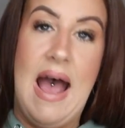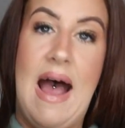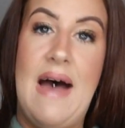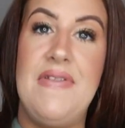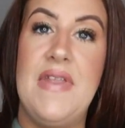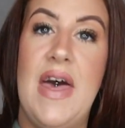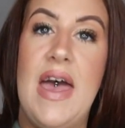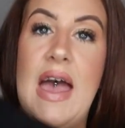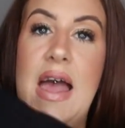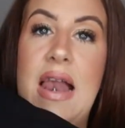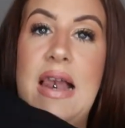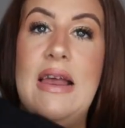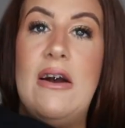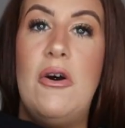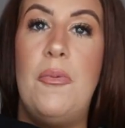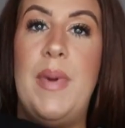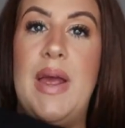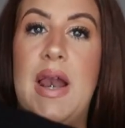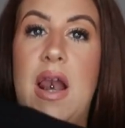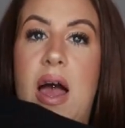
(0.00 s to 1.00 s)
And they're a
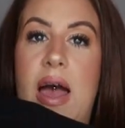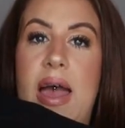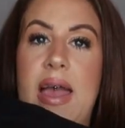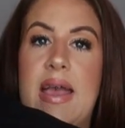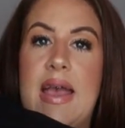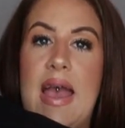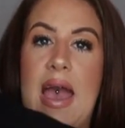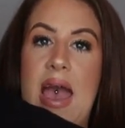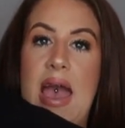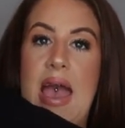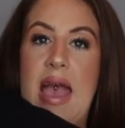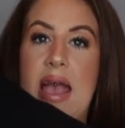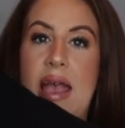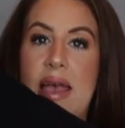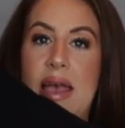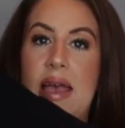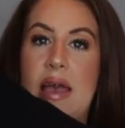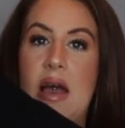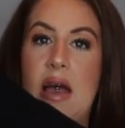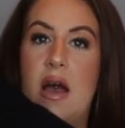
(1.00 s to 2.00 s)
little bit like
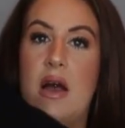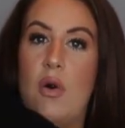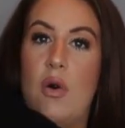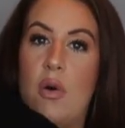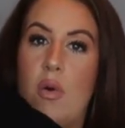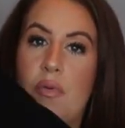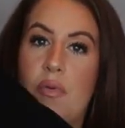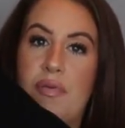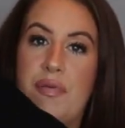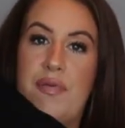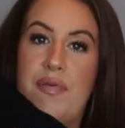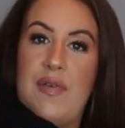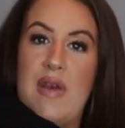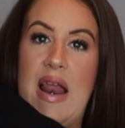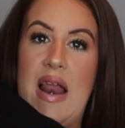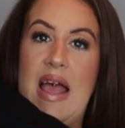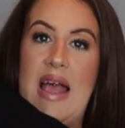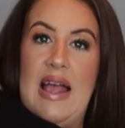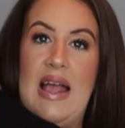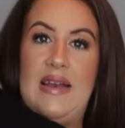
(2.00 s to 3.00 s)
a
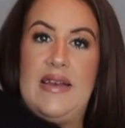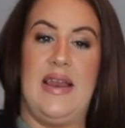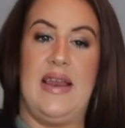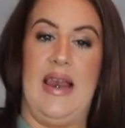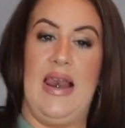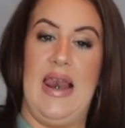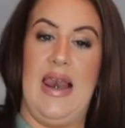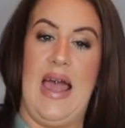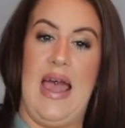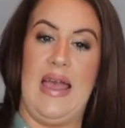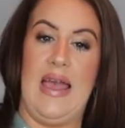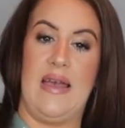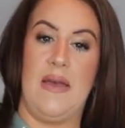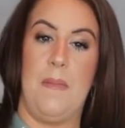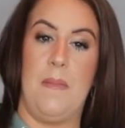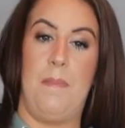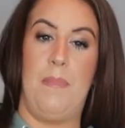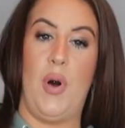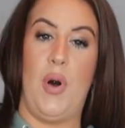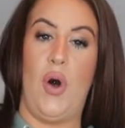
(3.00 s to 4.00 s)
flared
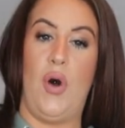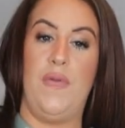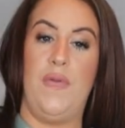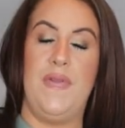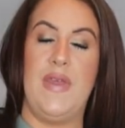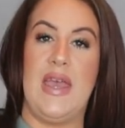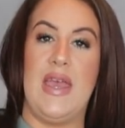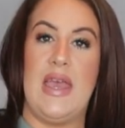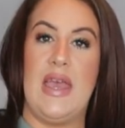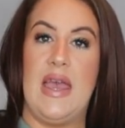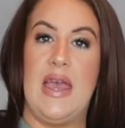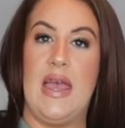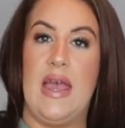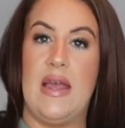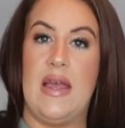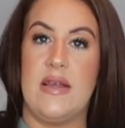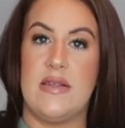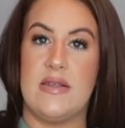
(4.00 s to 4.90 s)
leg, but on the